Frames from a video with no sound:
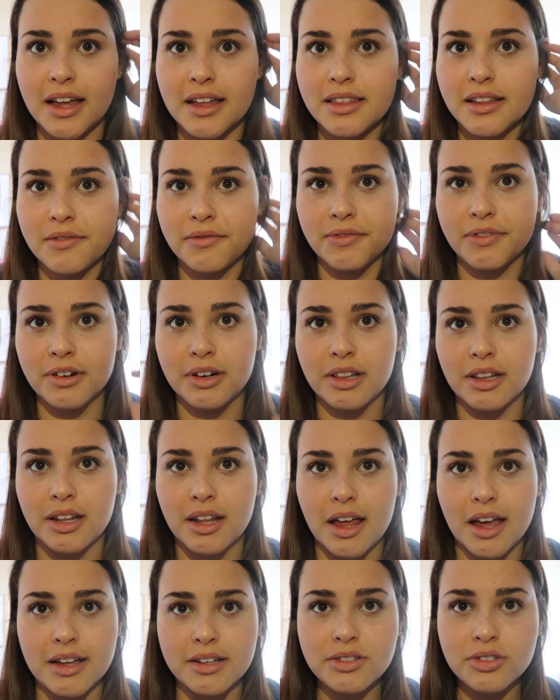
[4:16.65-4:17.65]
And then for
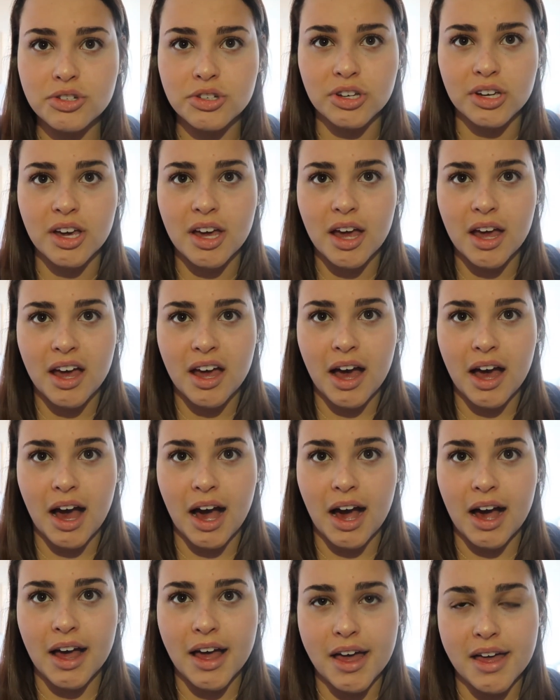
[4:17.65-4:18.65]
lunch,
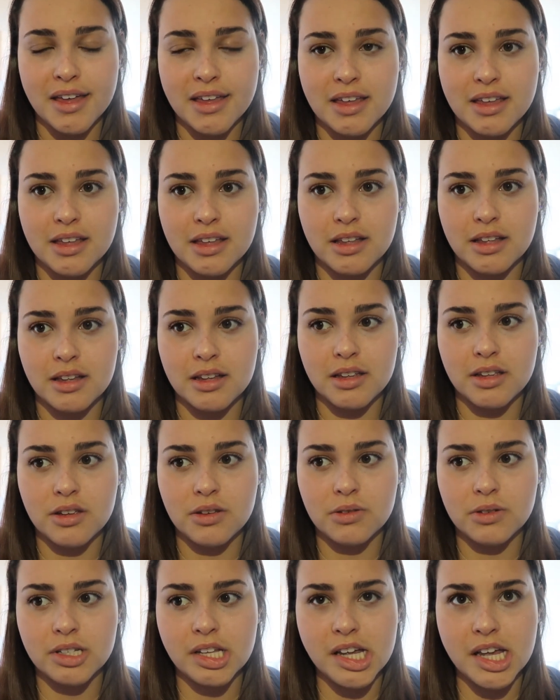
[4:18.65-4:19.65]
I
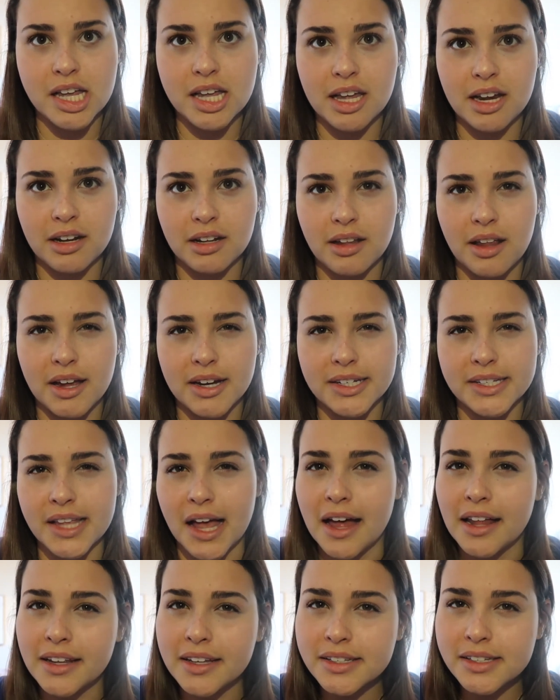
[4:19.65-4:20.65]
used to eat a lot of
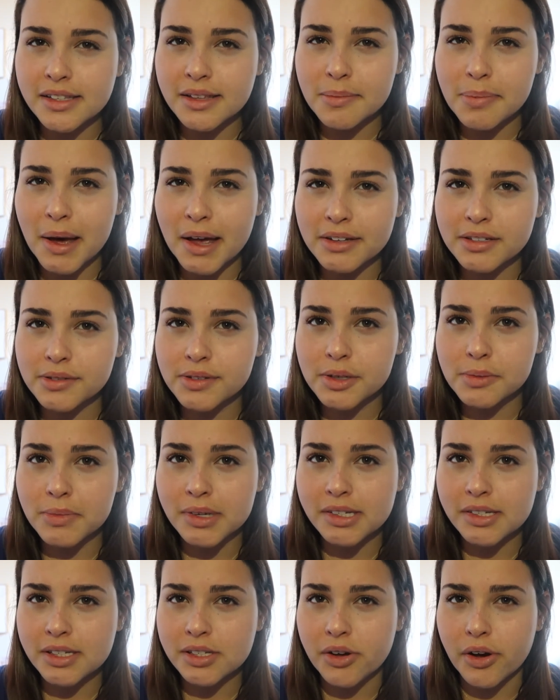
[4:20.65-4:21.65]
salads in the past few months,